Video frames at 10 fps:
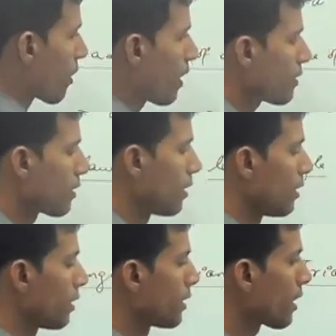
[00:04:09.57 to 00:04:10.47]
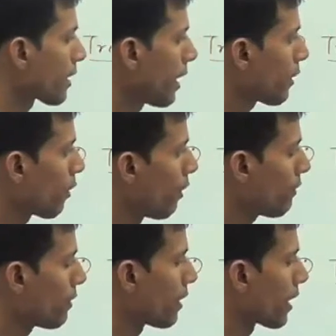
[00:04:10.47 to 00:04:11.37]
as resultant of
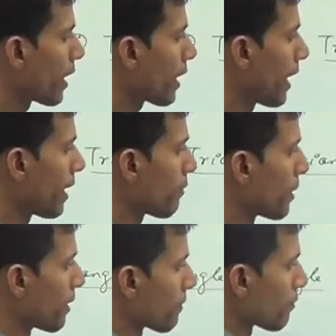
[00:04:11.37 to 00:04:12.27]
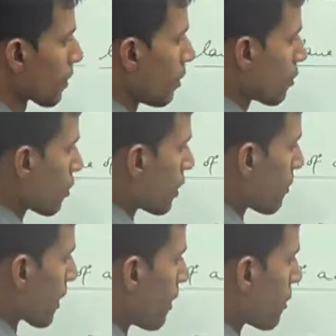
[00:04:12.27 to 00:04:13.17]
A and B. So this
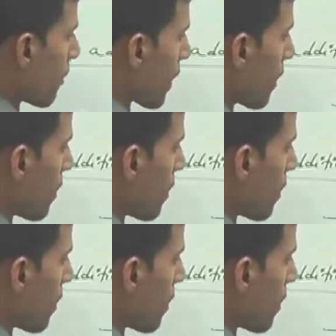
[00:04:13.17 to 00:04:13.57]
becomes my